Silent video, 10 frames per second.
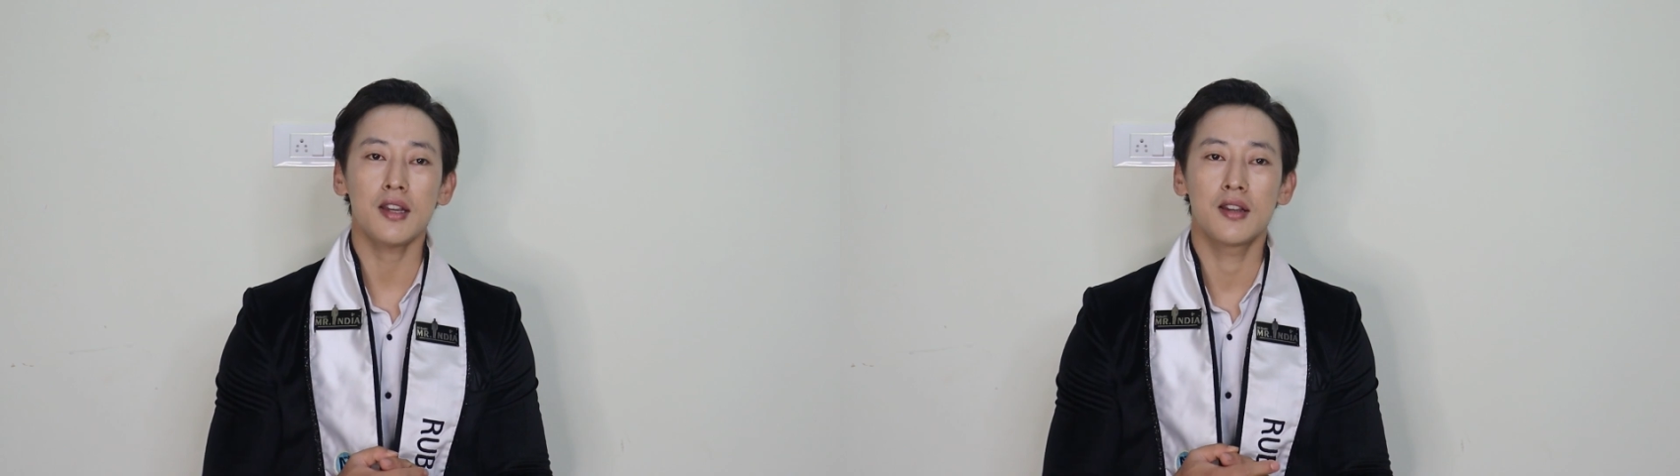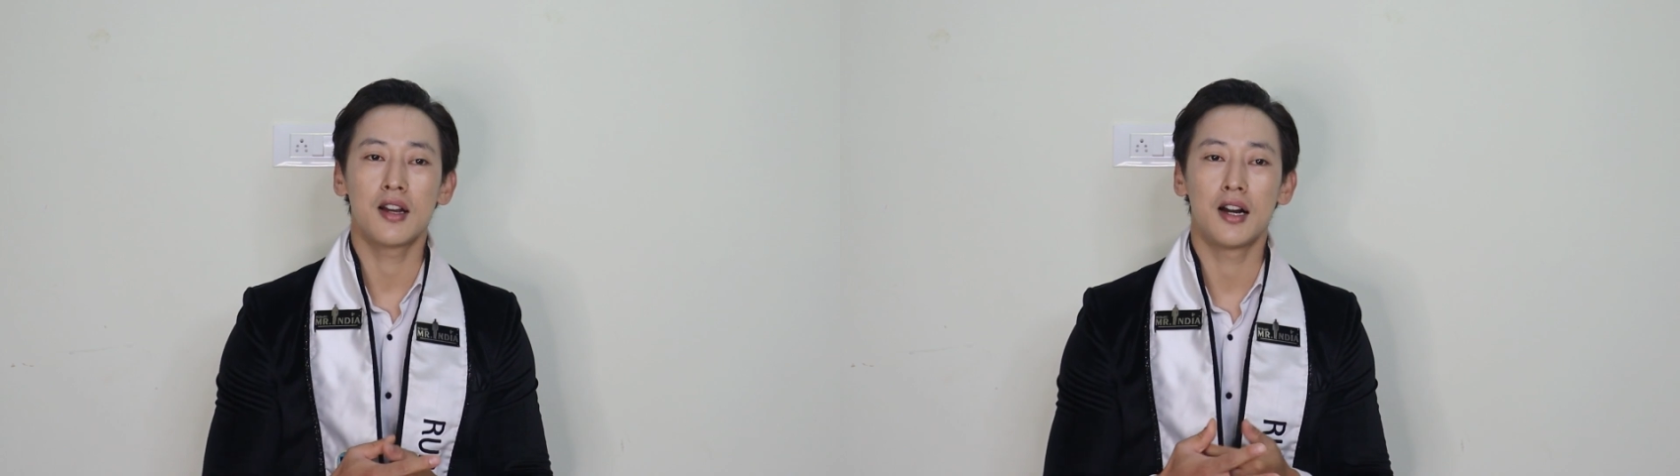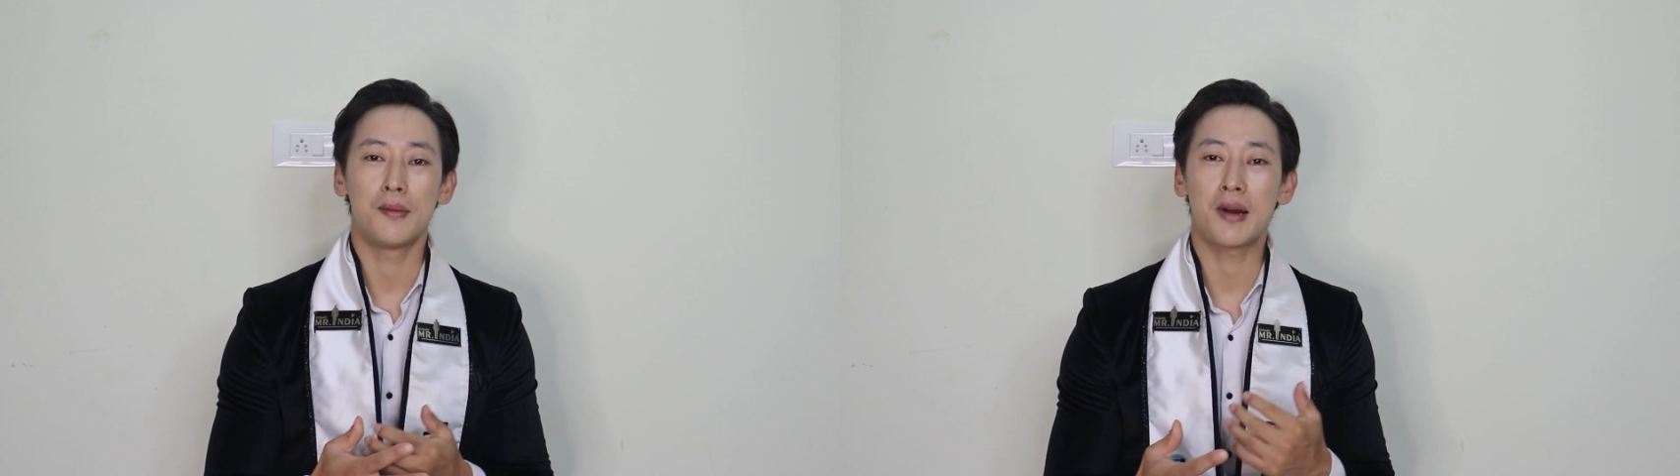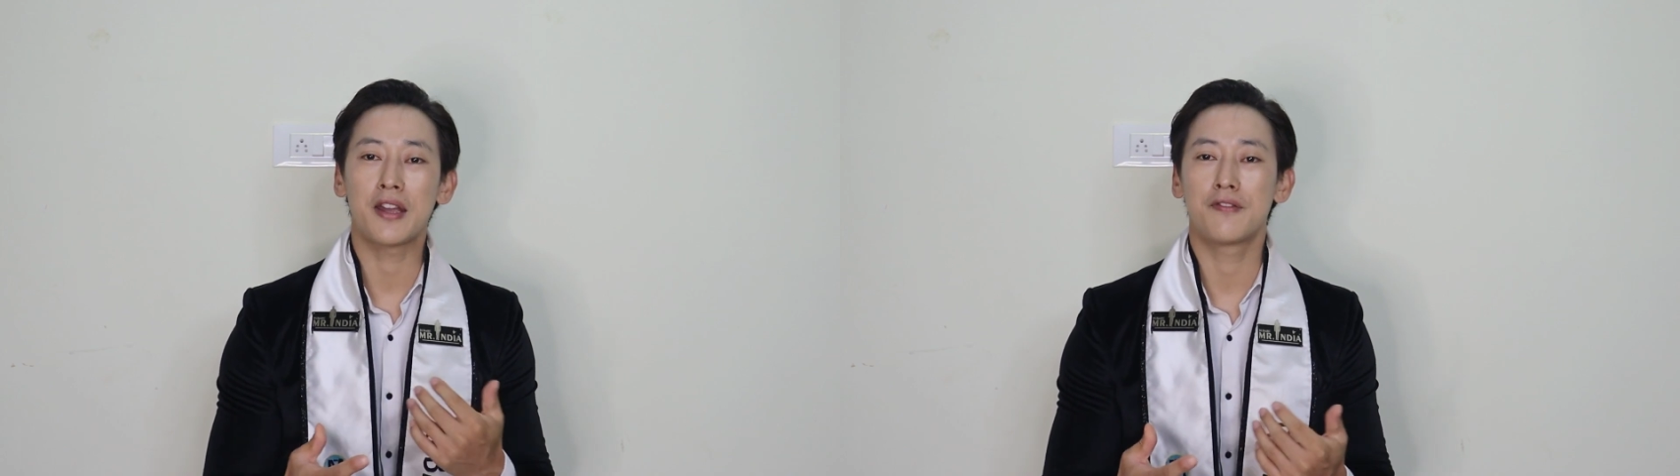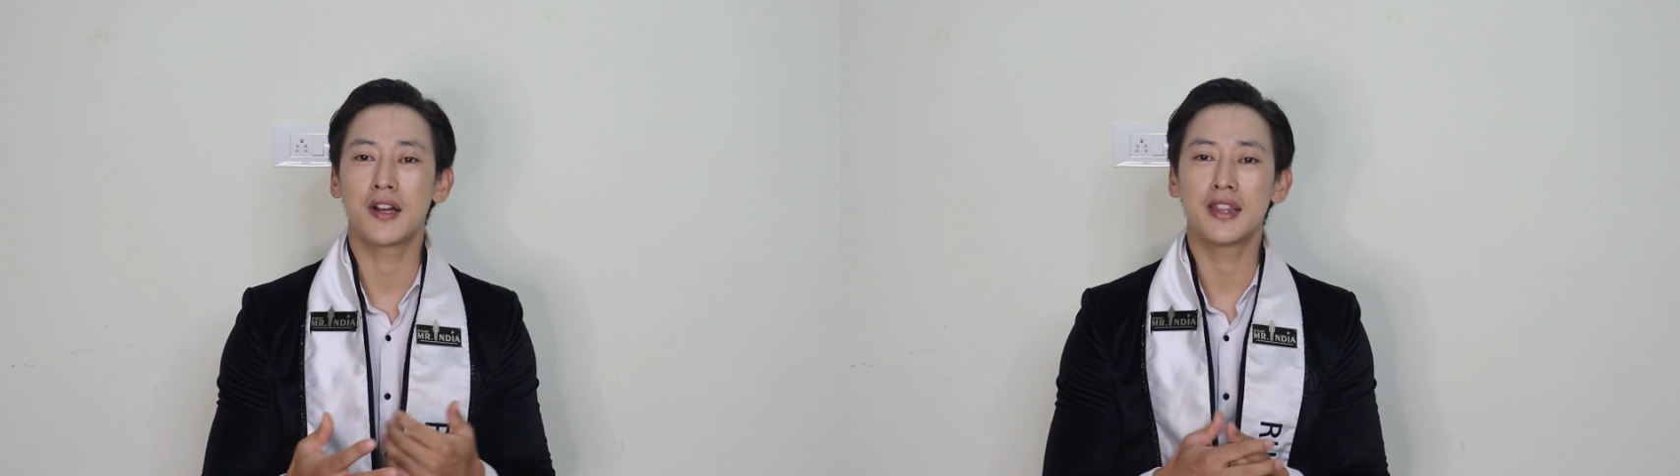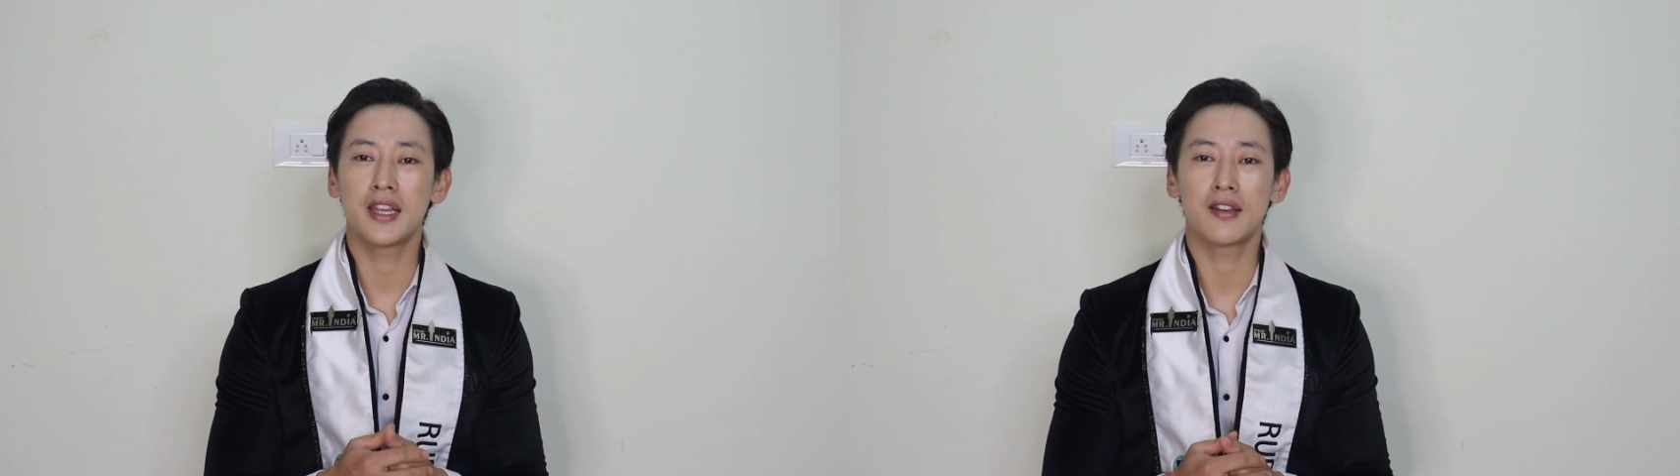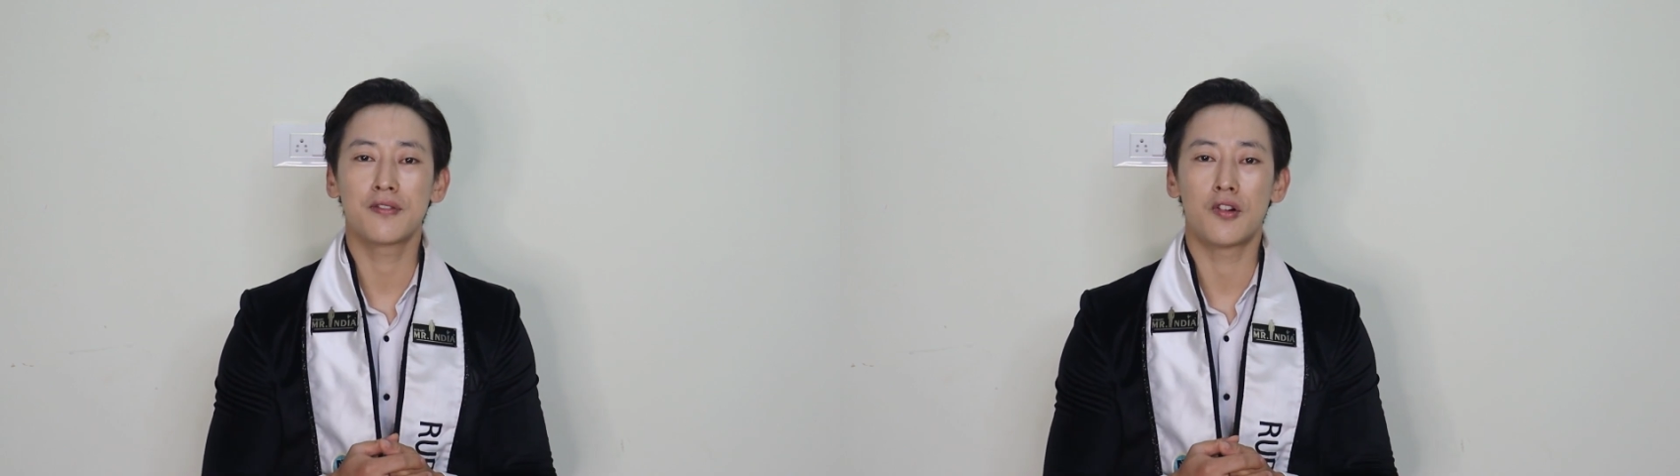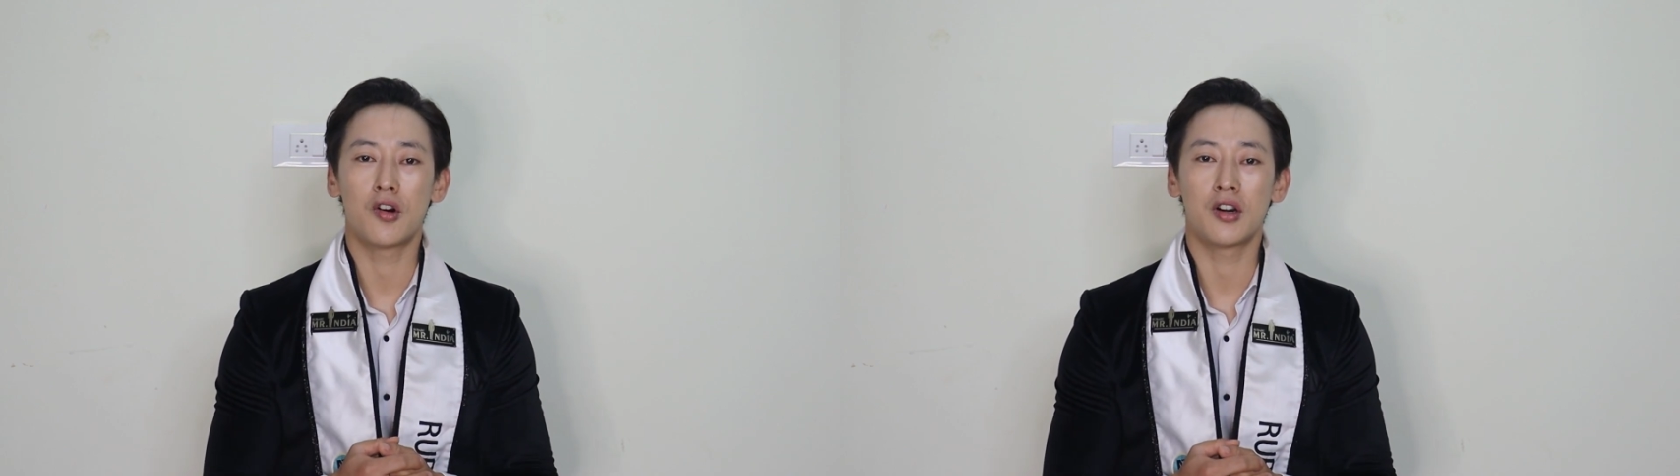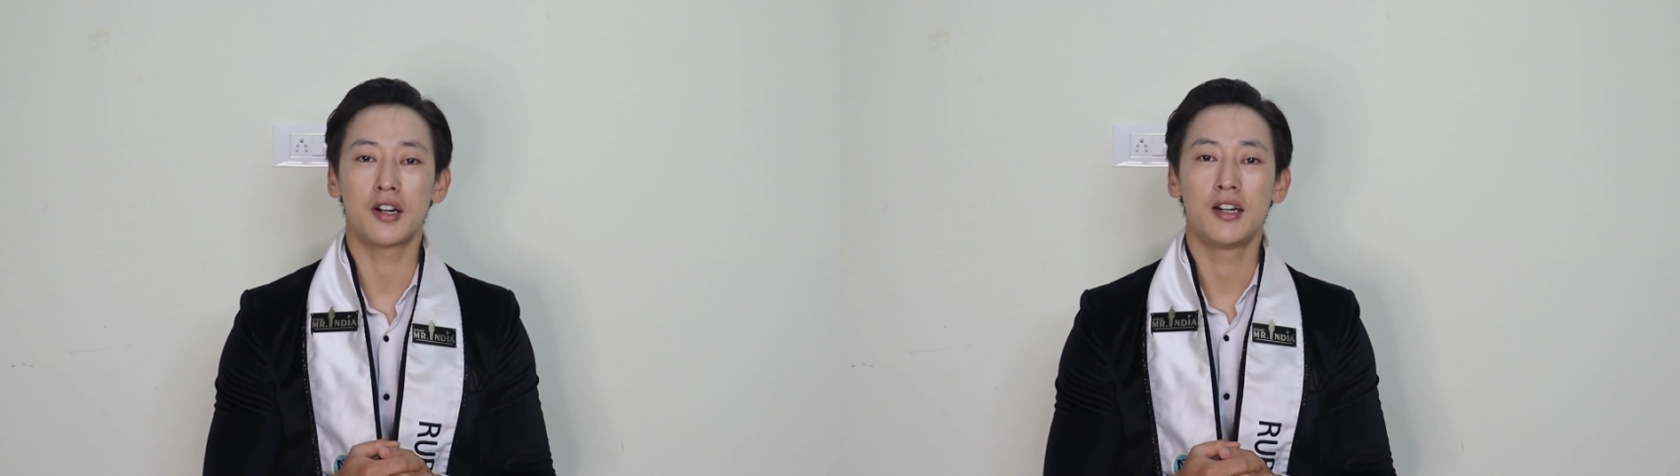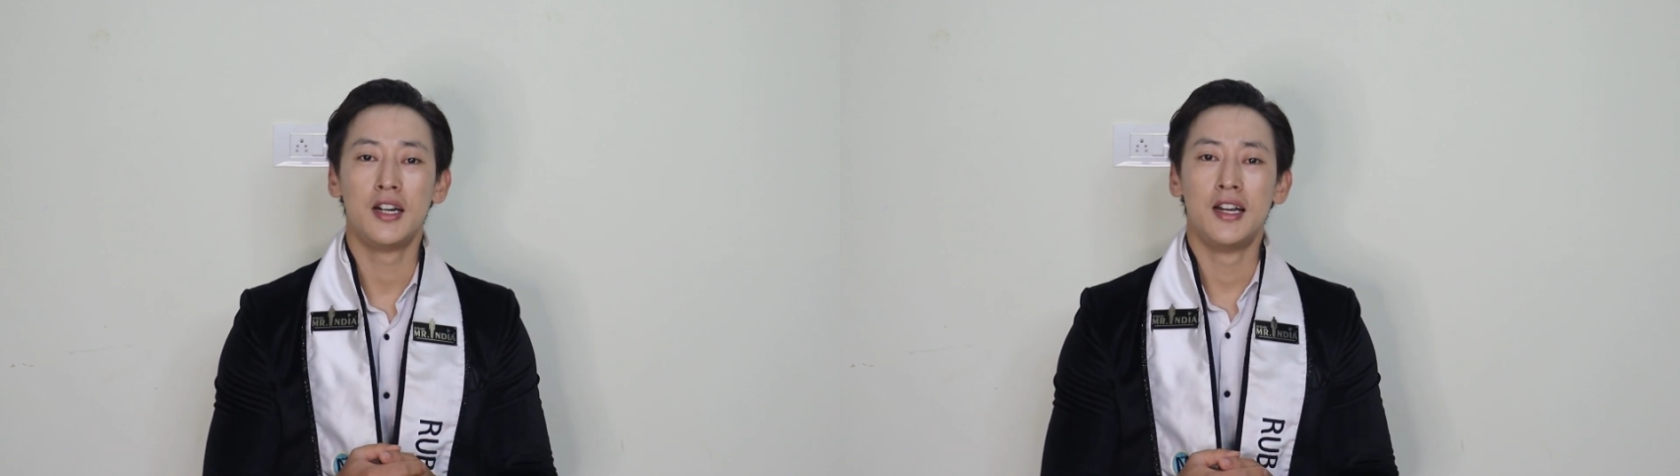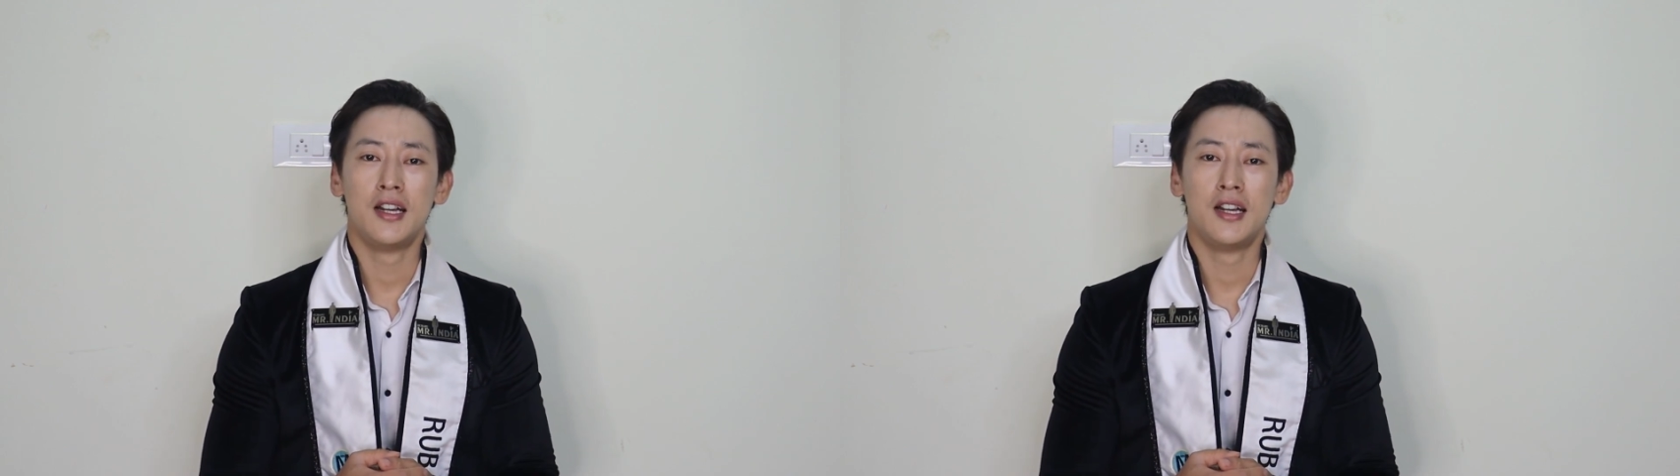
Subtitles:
my fun thing for